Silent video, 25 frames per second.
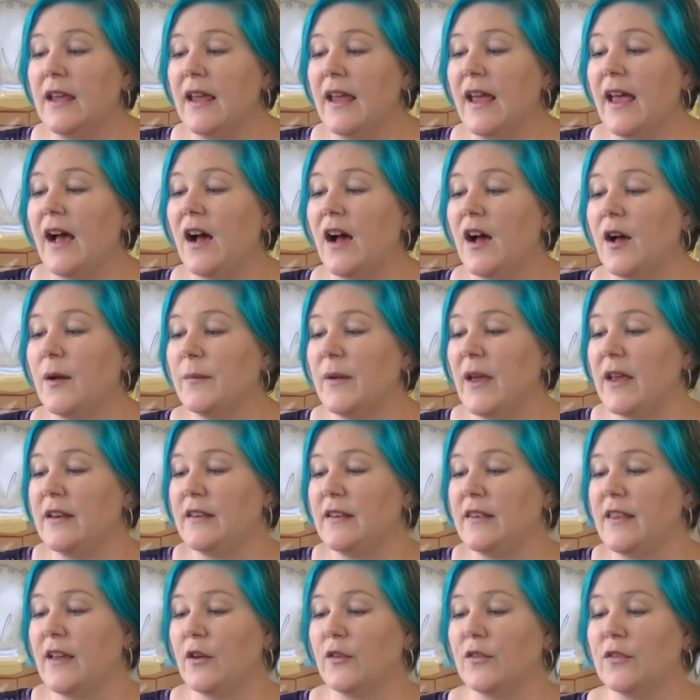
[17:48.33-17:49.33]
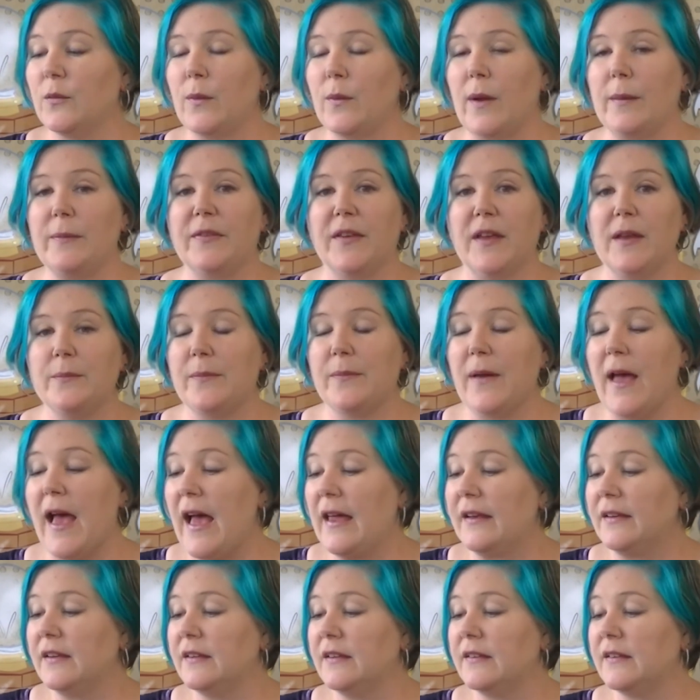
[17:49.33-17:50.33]
And there's the website,
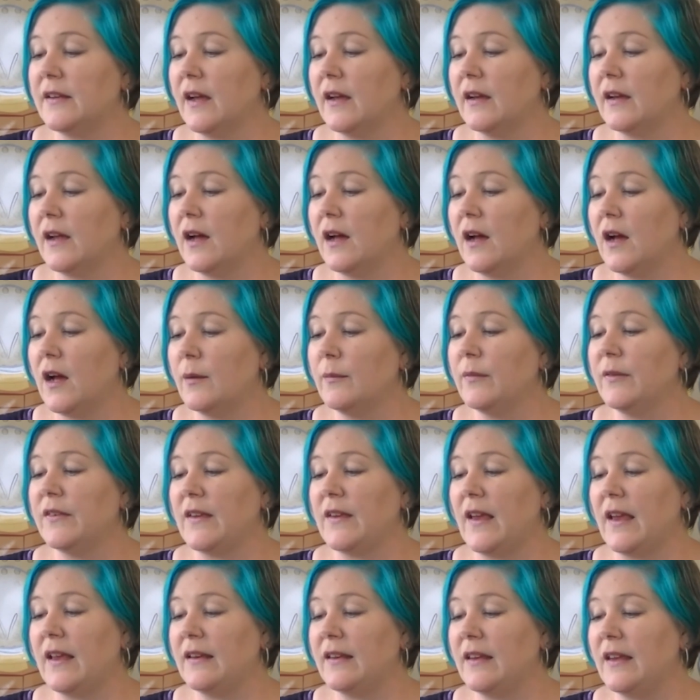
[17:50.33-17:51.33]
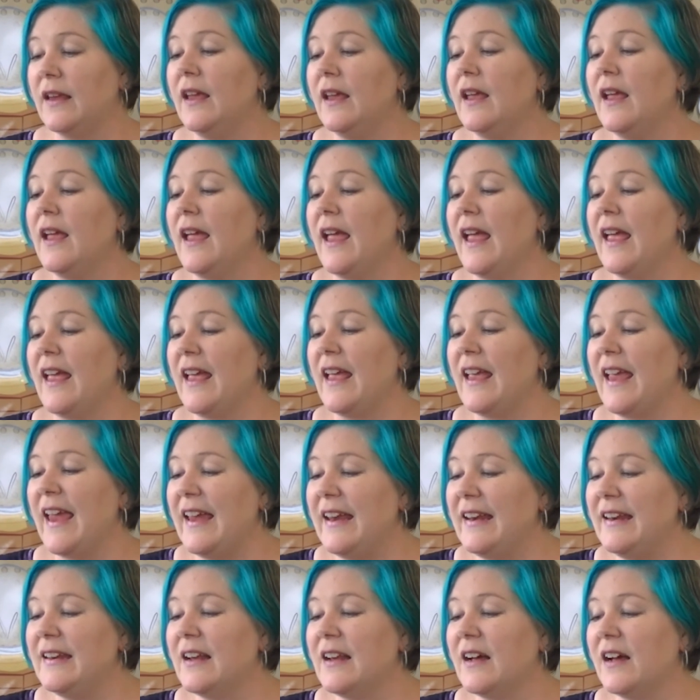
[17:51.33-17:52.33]
padlet.com,
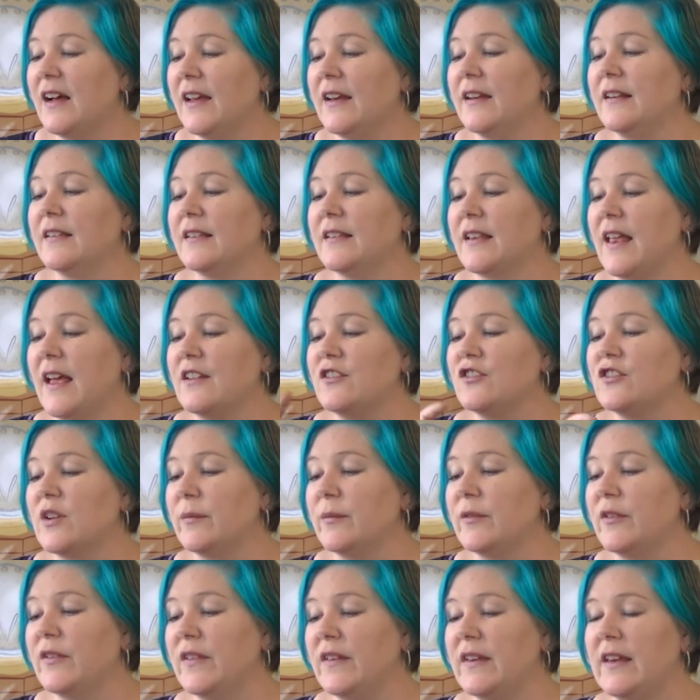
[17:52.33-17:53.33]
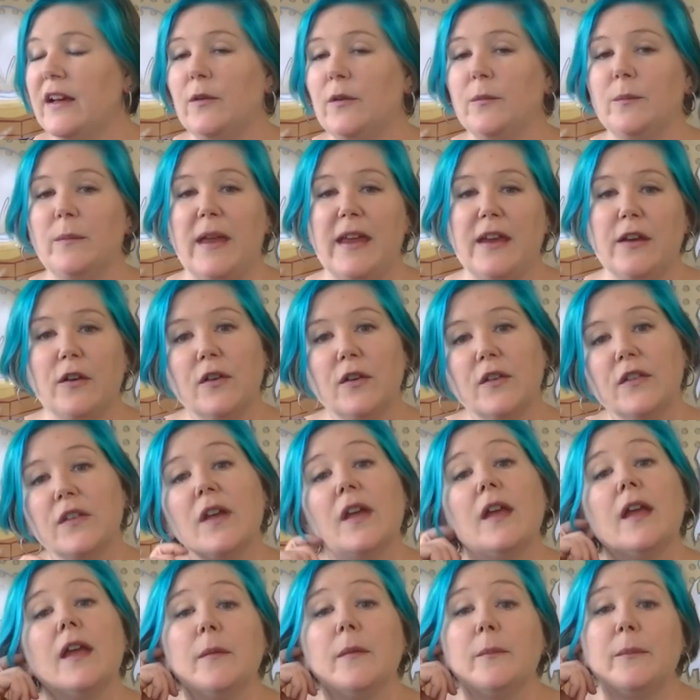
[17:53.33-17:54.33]
Sandy89/WCL Makers.
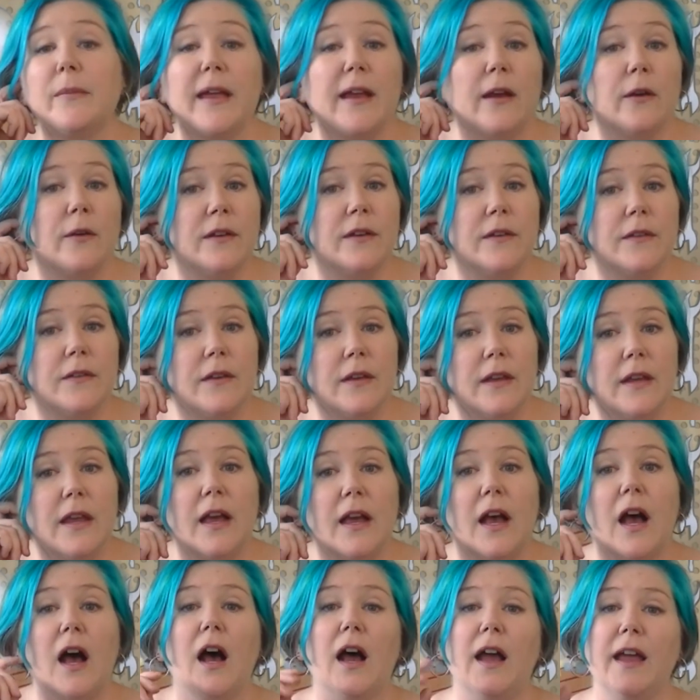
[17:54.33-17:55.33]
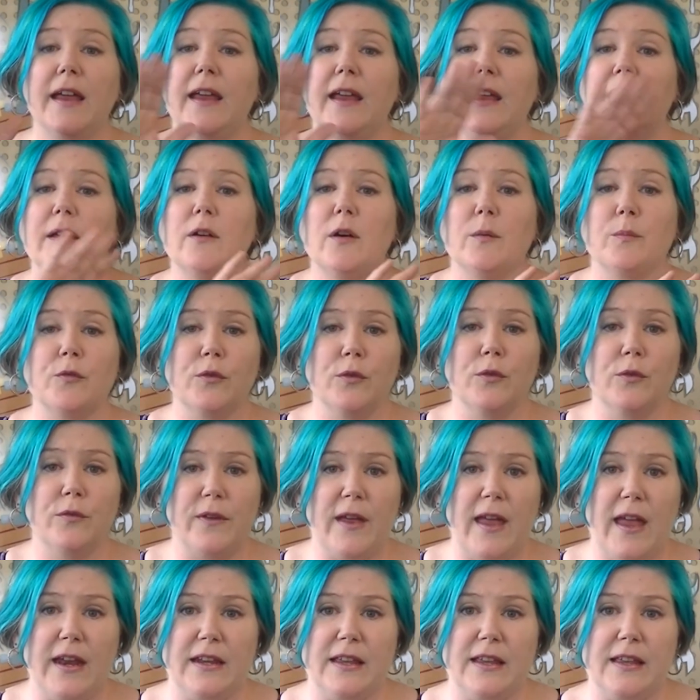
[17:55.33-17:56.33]
Parents, I approve
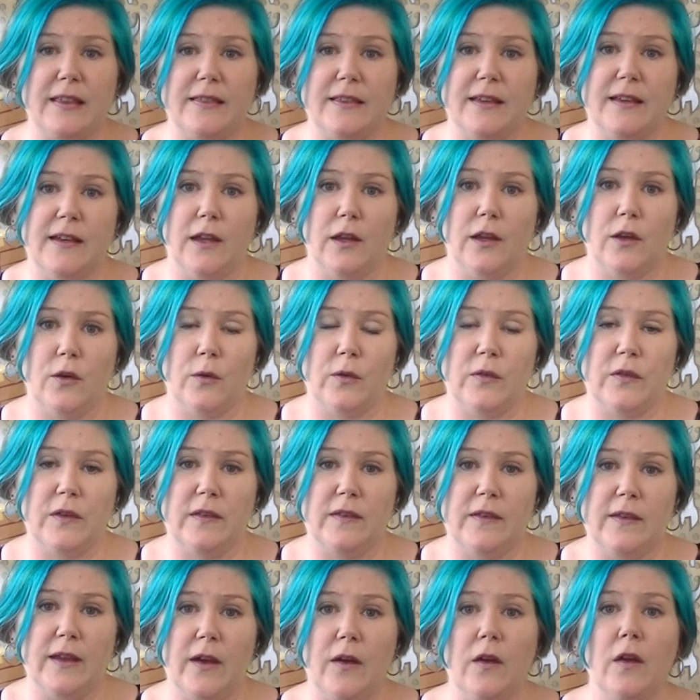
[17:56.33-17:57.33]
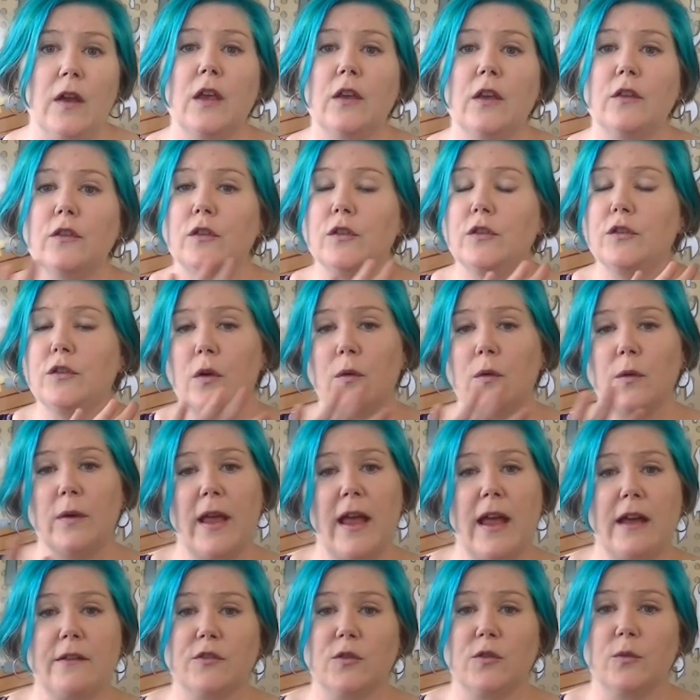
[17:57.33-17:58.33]
anything that goes in there, so you don't
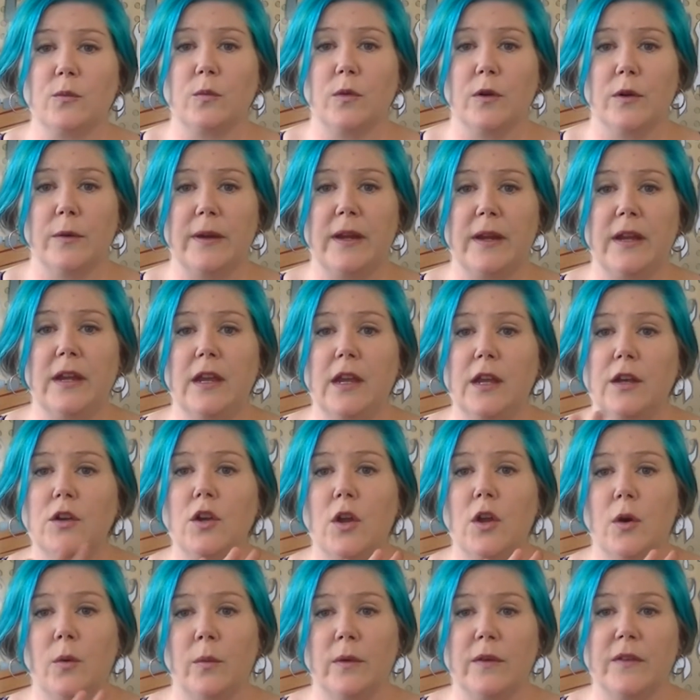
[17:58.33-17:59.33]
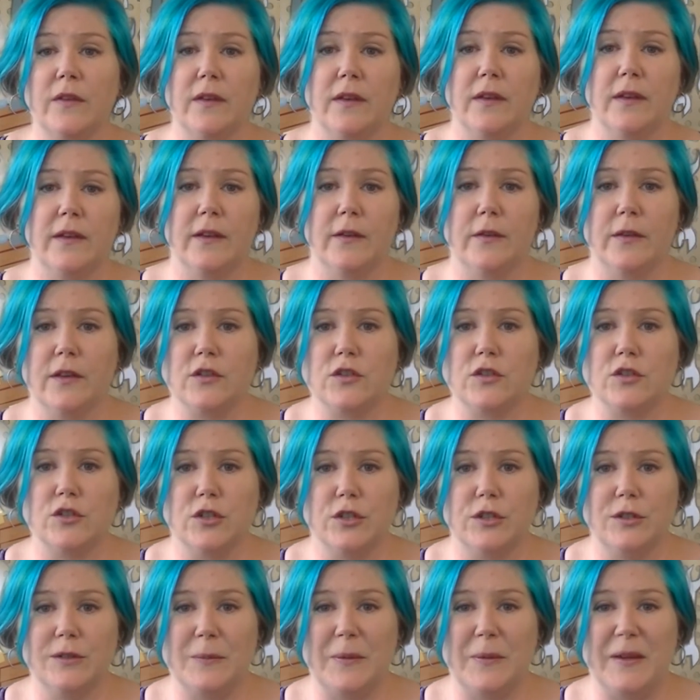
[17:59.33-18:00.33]
have to worry. No one's in there that
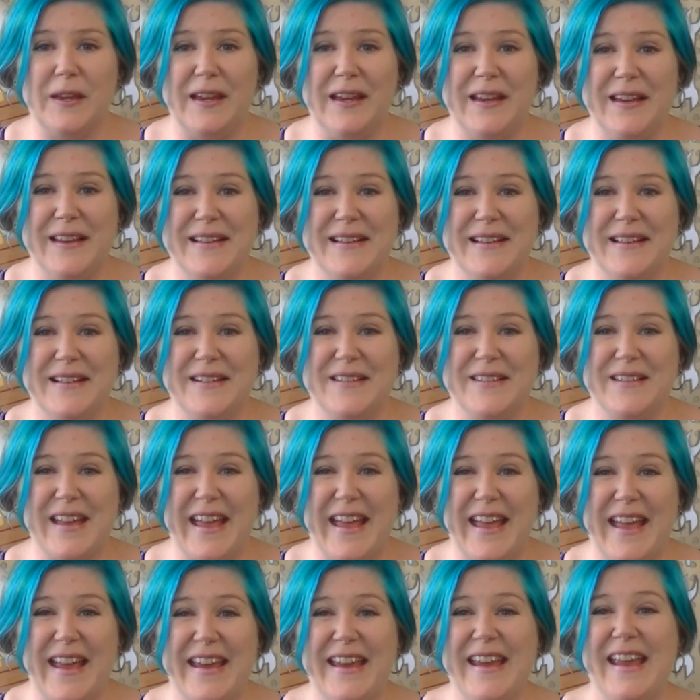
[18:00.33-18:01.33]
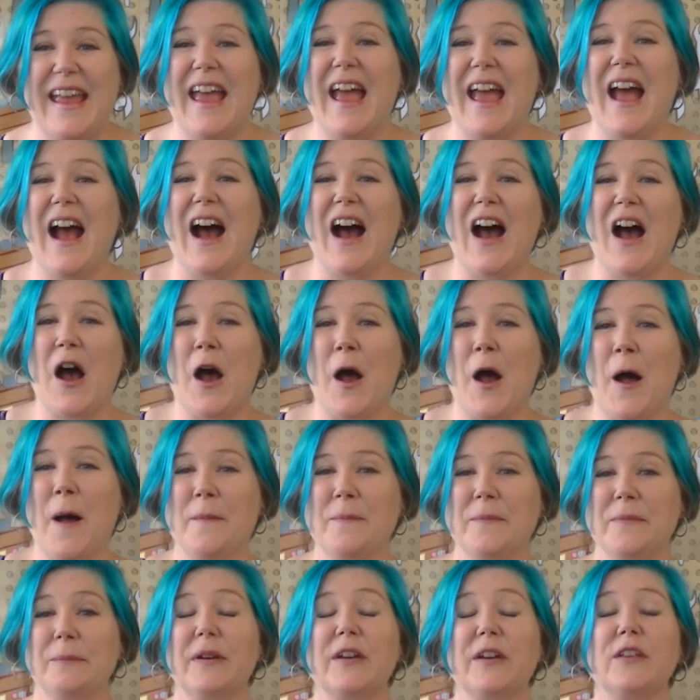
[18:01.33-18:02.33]
shouldn't be, okay?
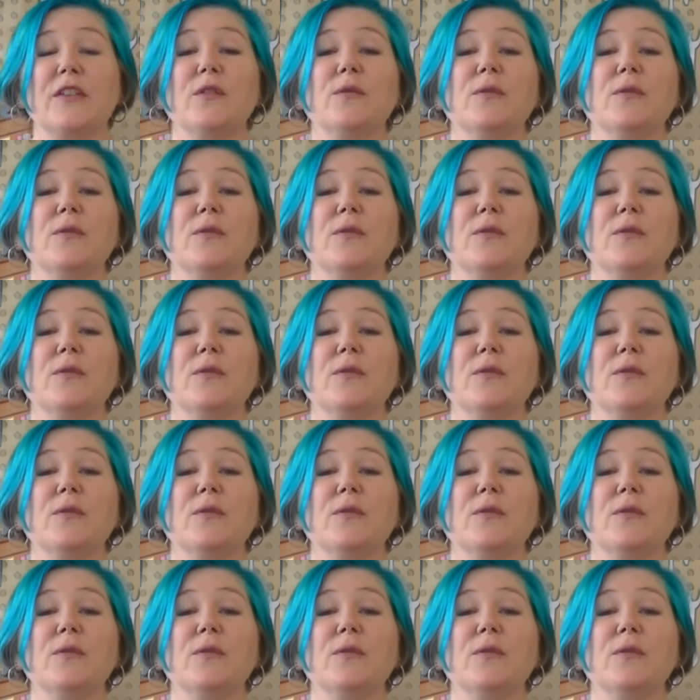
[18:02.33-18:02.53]
But it's a really